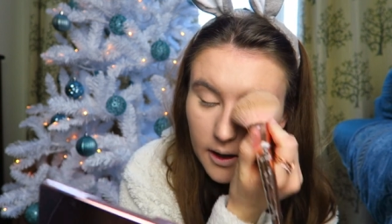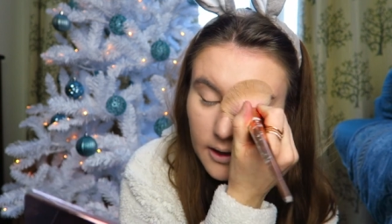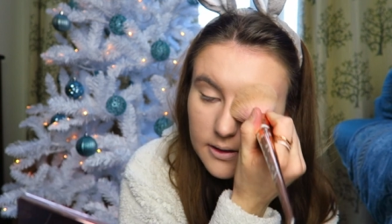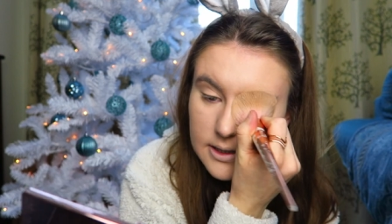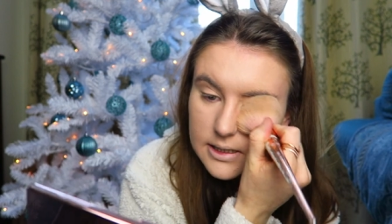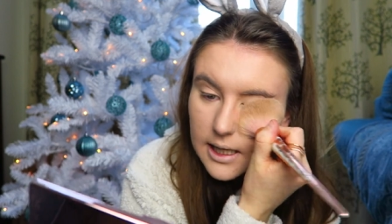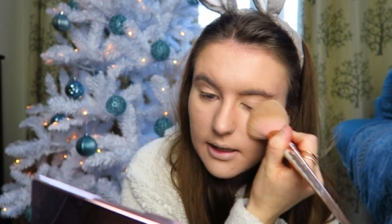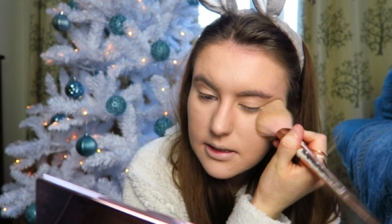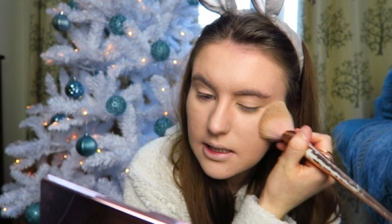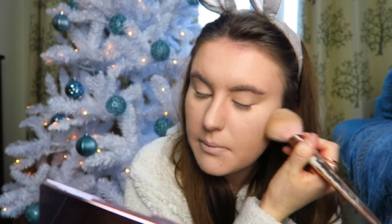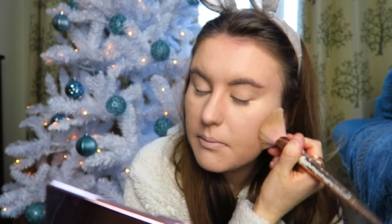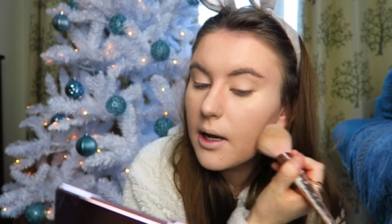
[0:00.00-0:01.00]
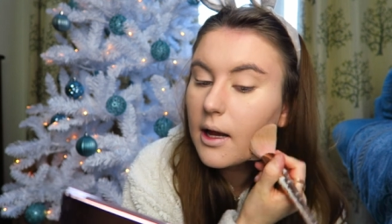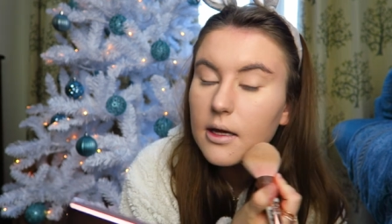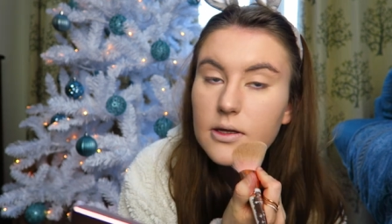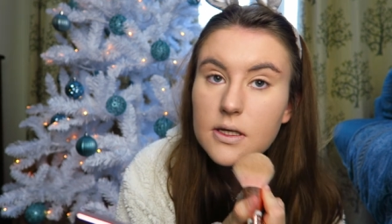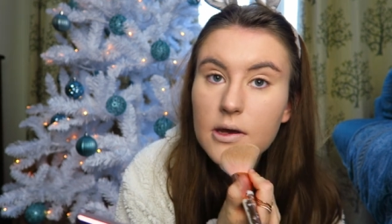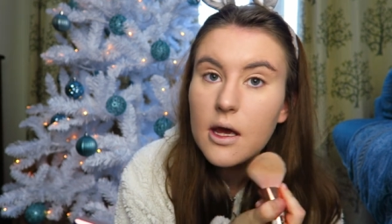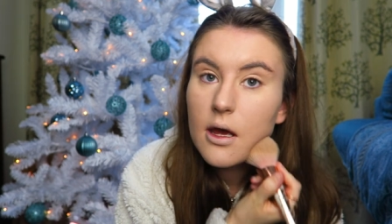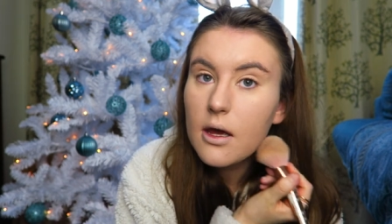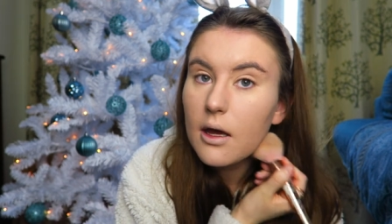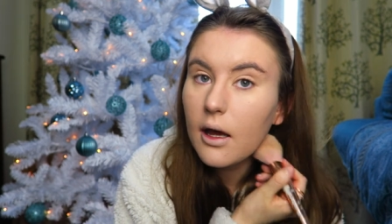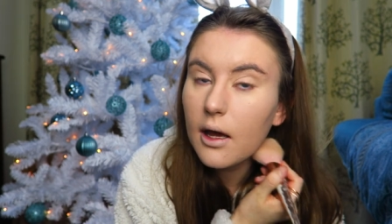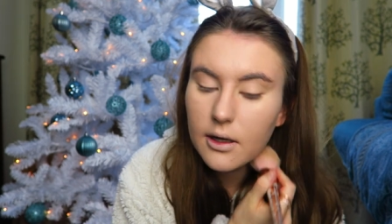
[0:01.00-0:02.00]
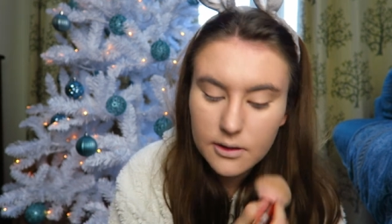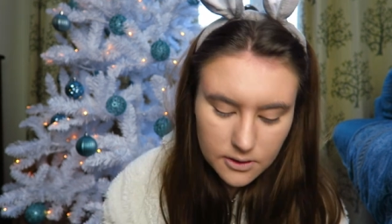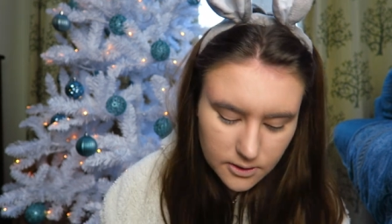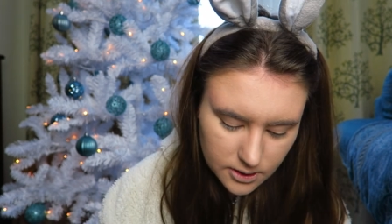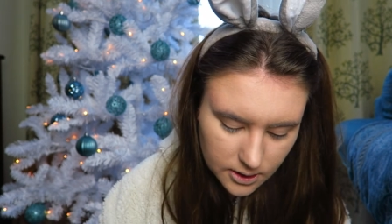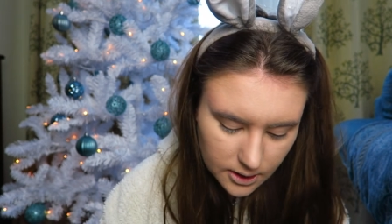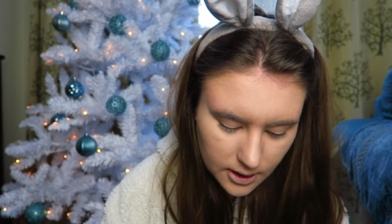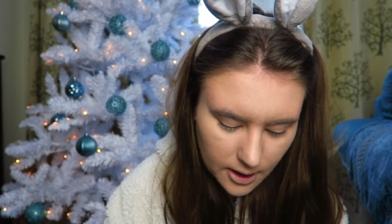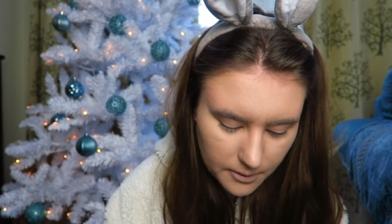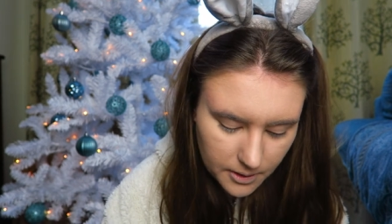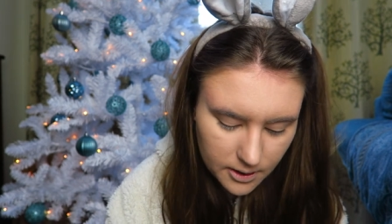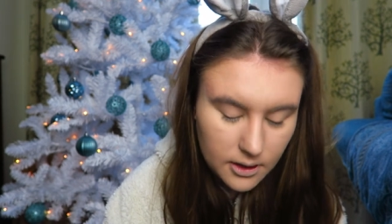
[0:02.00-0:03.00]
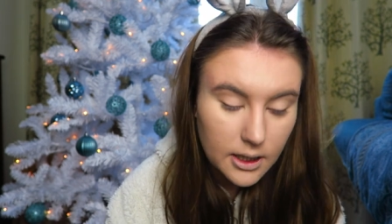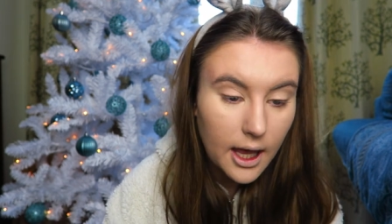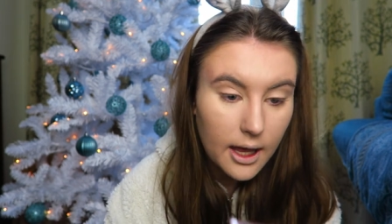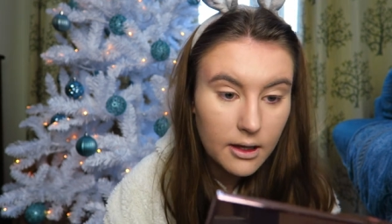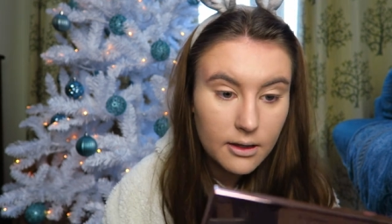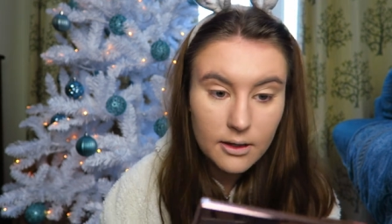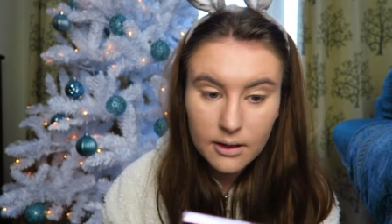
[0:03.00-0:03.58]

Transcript: and sets it in place. And, you know, yeah.